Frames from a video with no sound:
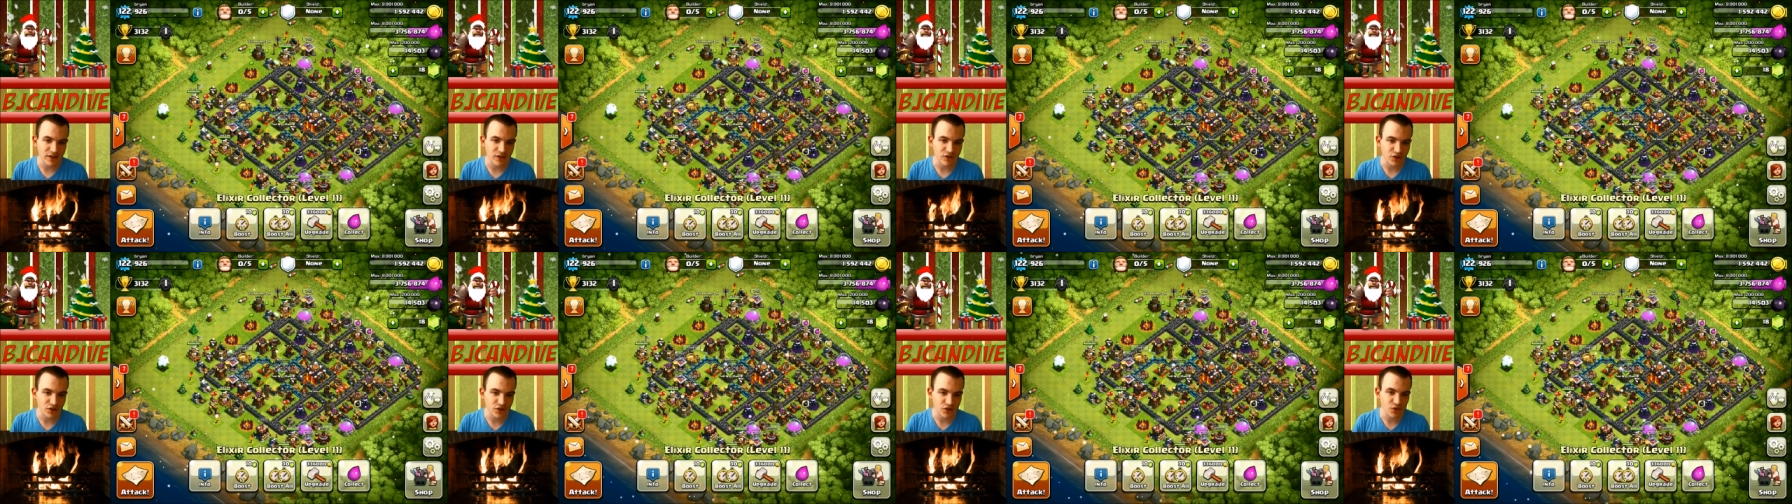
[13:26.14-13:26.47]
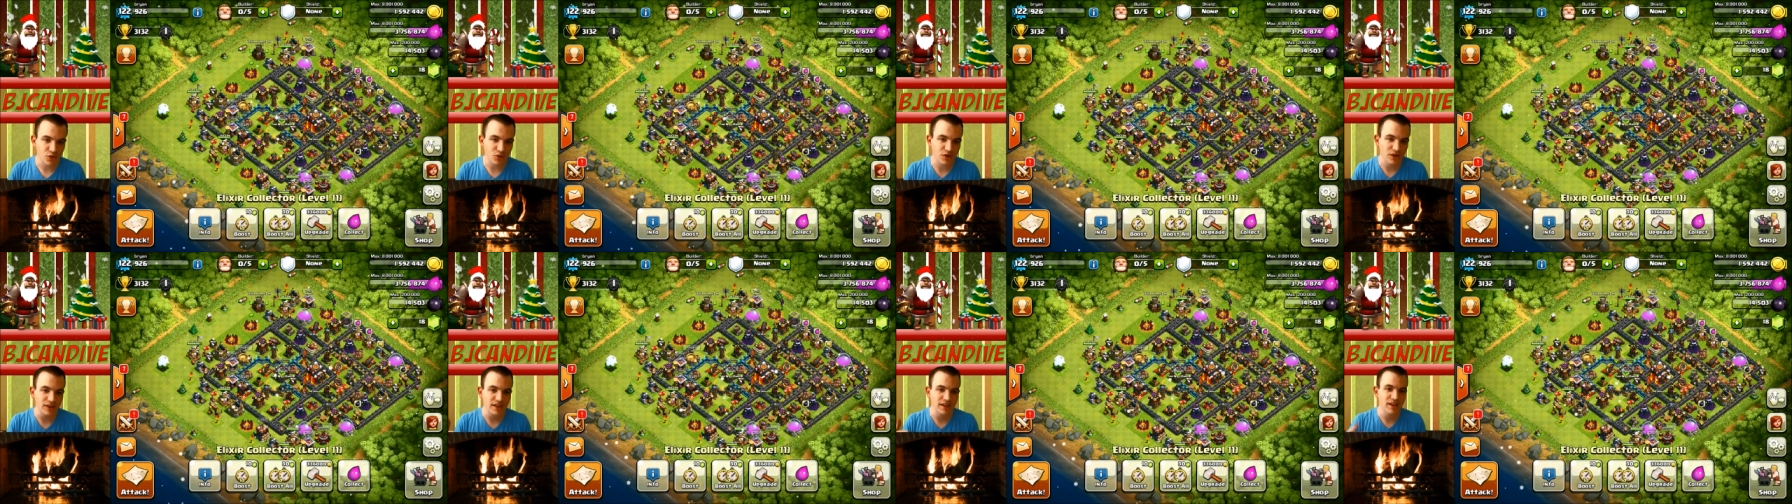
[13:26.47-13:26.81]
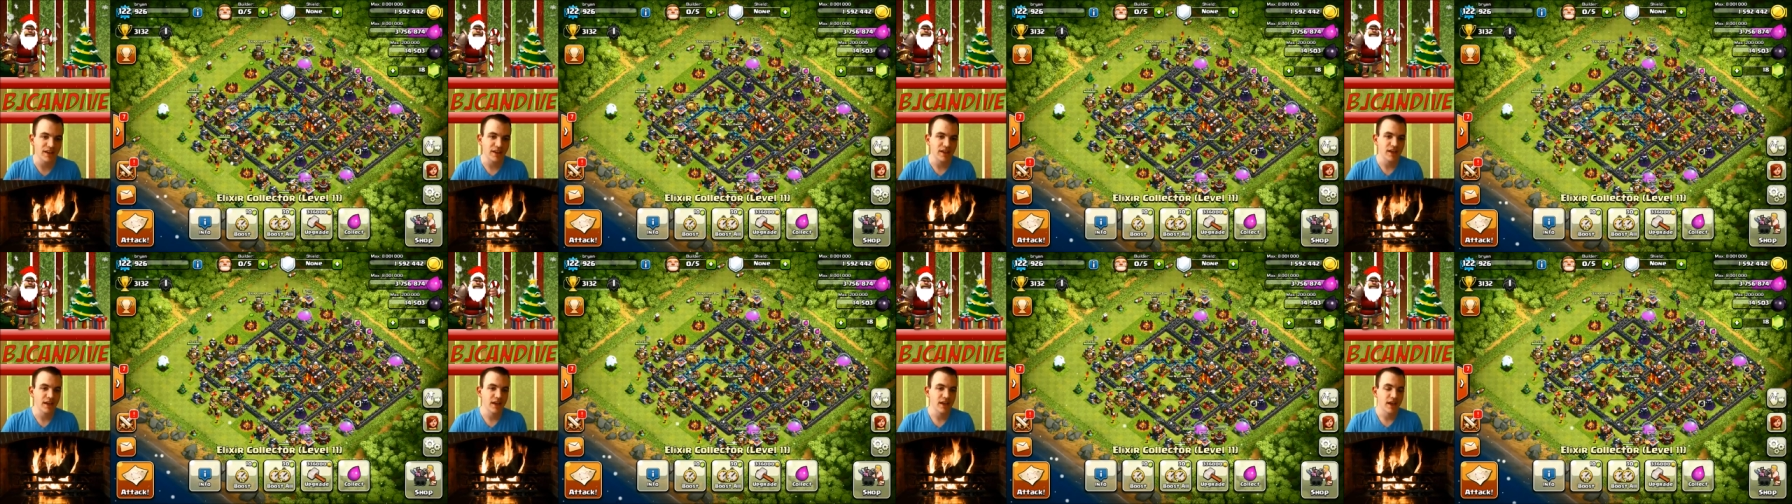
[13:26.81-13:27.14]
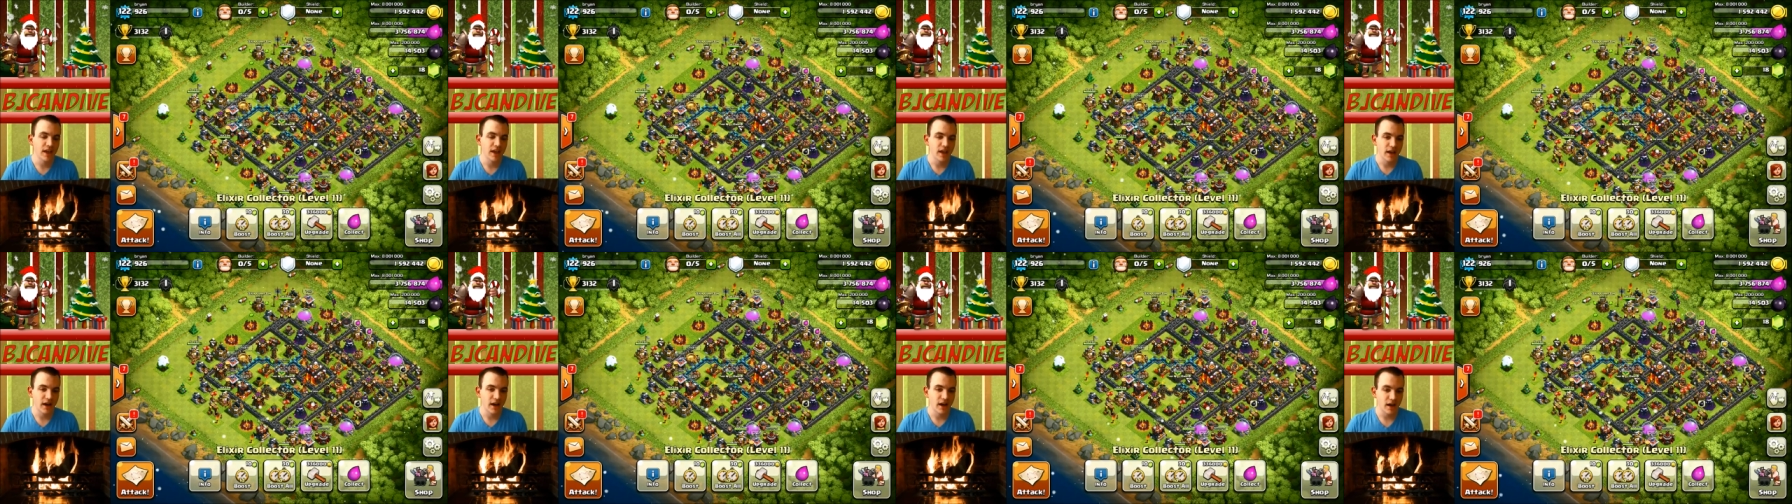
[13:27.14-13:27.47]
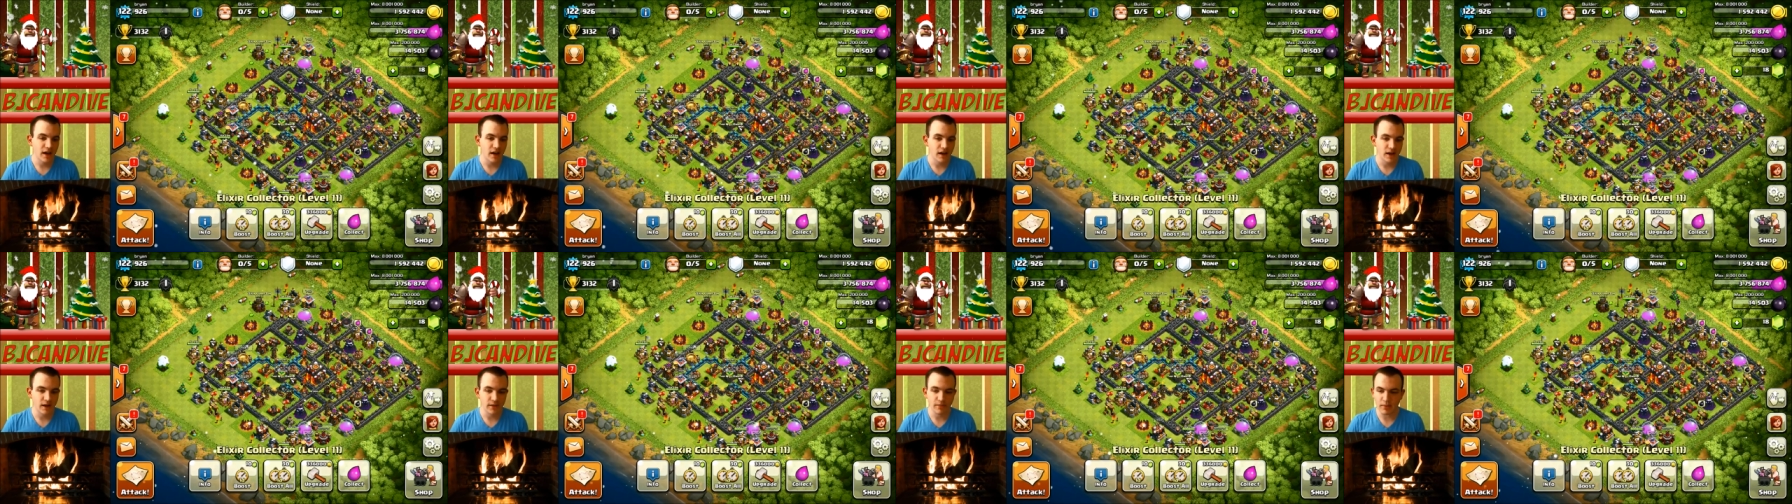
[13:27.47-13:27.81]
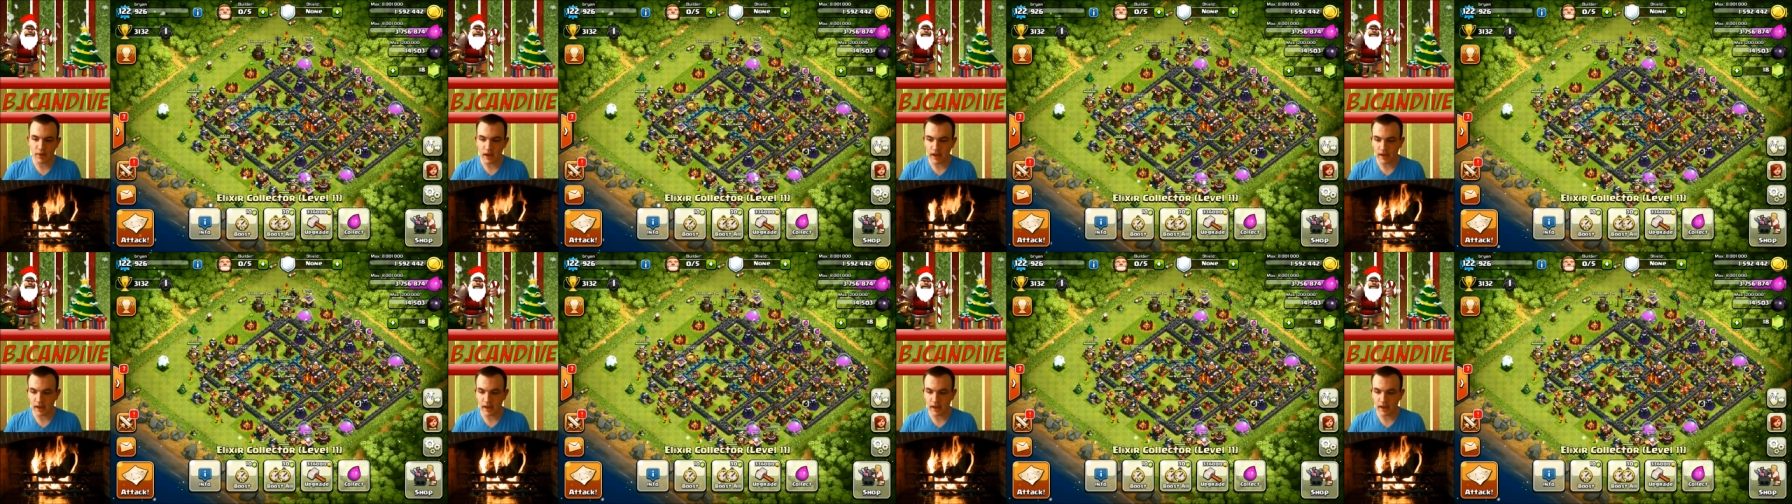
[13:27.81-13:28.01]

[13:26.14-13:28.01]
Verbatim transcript: here shortly. Um,